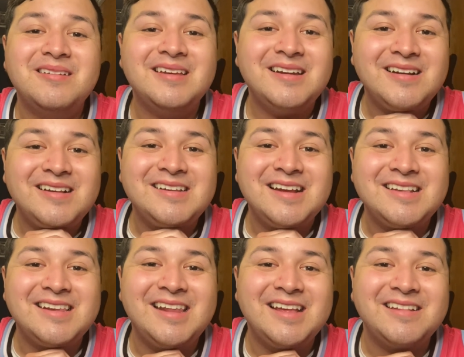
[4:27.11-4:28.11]
and I'll catch you guys
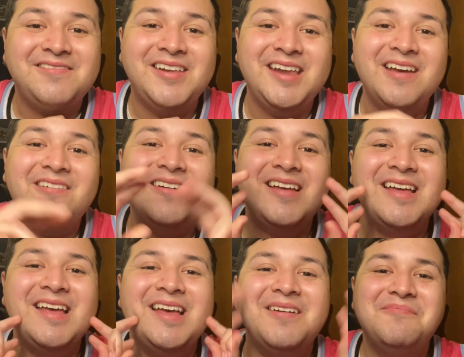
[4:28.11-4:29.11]
in the next video.
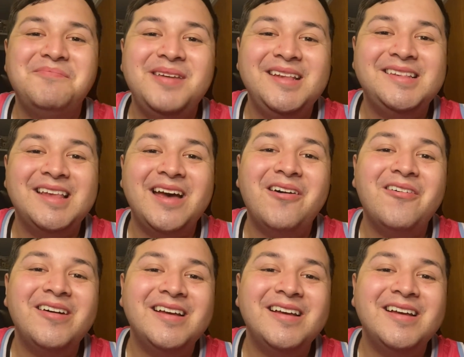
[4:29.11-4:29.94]
Peace out.